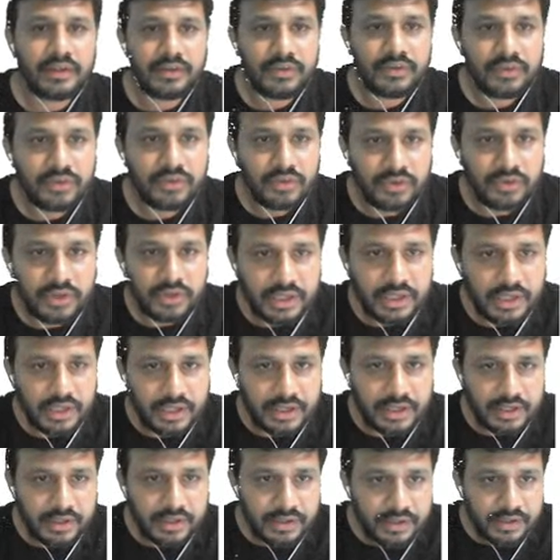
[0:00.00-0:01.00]
So
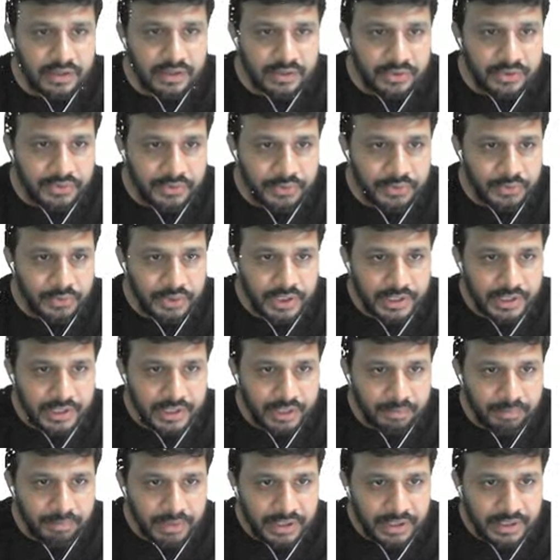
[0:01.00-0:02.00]
here unit
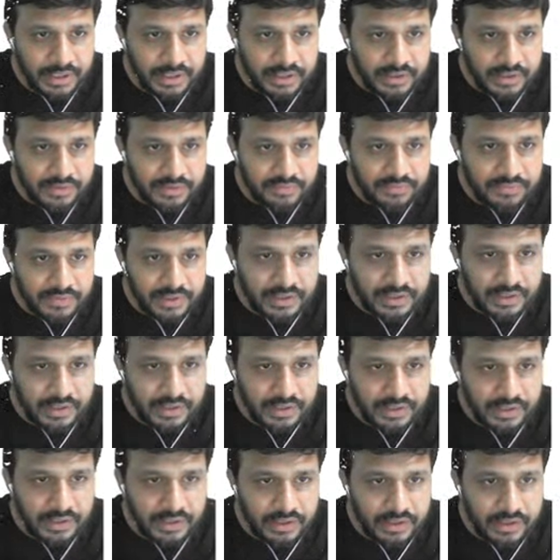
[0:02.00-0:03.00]
doublet
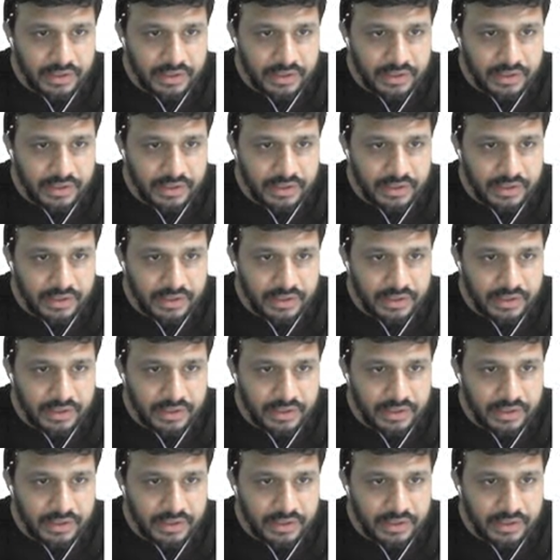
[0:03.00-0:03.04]
signal